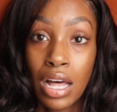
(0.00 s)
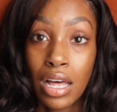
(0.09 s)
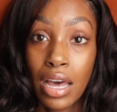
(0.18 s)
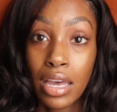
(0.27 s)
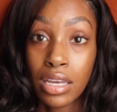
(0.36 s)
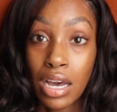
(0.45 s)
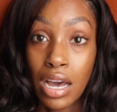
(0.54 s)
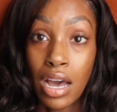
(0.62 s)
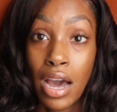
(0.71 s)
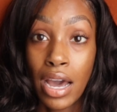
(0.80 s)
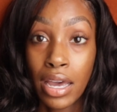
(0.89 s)
Like,
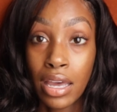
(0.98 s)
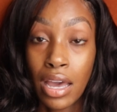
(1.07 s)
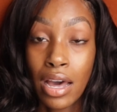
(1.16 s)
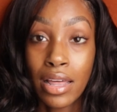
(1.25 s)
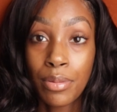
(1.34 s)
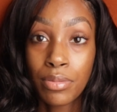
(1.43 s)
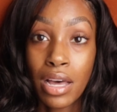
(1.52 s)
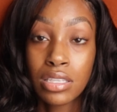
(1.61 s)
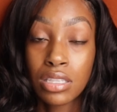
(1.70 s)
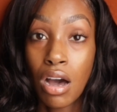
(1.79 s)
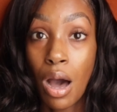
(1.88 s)

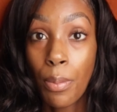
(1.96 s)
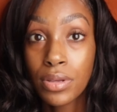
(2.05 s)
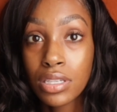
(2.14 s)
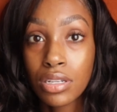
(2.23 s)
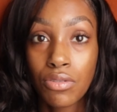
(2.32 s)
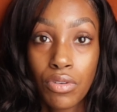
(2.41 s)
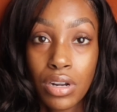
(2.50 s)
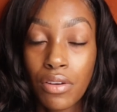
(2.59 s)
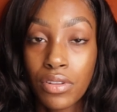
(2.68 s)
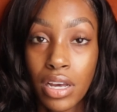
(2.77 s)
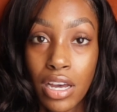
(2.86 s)
that's the opposite of what I
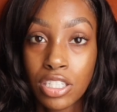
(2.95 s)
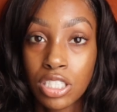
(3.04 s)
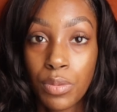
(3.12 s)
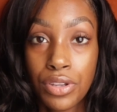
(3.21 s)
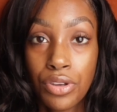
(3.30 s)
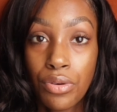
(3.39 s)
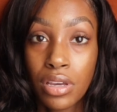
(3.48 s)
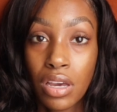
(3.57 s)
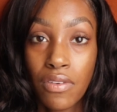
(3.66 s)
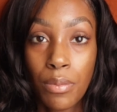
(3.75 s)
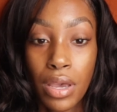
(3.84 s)
feel like I should be doing.
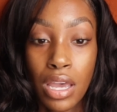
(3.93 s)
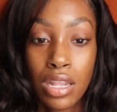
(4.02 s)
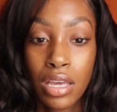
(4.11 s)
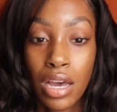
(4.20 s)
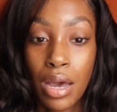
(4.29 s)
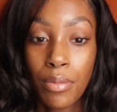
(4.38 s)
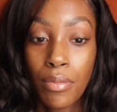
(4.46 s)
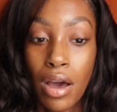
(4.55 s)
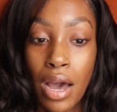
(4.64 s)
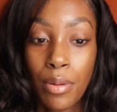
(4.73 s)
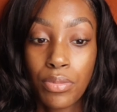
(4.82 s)
If I'm eating,
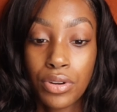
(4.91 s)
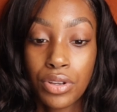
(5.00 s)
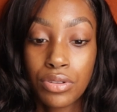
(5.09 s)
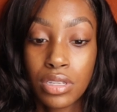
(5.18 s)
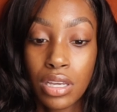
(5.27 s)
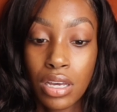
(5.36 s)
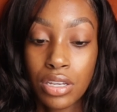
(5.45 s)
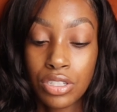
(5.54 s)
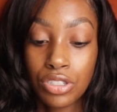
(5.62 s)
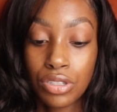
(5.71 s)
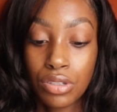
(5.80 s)
I'm producing,
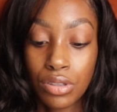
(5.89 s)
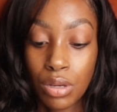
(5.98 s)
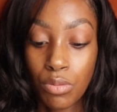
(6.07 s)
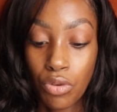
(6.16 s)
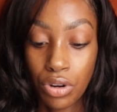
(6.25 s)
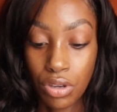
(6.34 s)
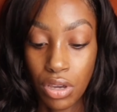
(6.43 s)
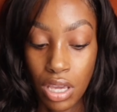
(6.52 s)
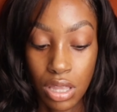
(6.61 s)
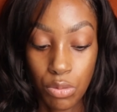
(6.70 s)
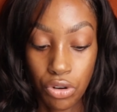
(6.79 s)
because the more you
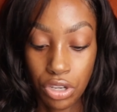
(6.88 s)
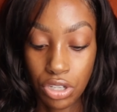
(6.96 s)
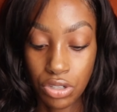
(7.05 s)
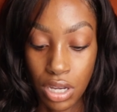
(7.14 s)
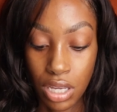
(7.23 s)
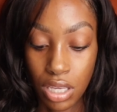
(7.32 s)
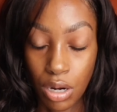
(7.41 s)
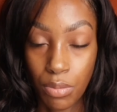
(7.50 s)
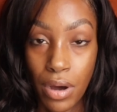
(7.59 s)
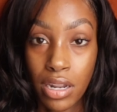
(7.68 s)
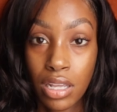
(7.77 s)
eat, the more you drink, your
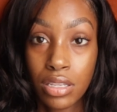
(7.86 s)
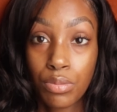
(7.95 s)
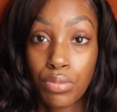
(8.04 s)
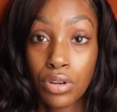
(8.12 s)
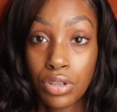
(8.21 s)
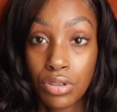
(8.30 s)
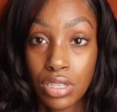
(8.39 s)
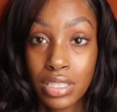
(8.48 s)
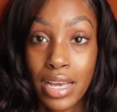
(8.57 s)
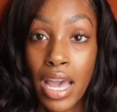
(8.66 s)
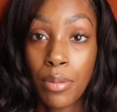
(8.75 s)
body
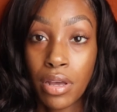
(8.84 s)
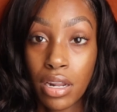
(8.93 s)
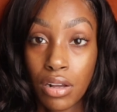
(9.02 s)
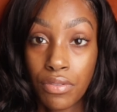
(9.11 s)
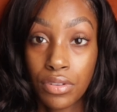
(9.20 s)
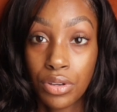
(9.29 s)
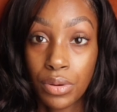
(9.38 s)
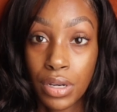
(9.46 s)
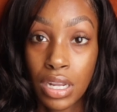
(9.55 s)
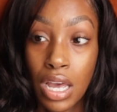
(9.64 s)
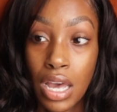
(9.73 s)
produces that amniotic
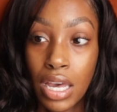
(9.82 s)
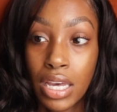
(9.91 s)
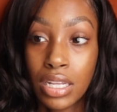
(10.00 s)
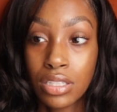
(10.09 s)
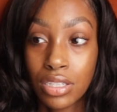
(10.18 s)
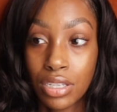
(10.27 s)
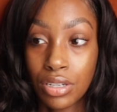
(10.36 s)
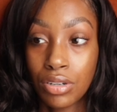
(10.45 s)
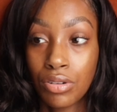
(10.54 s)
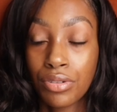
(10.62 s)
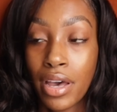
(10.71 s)
fluid until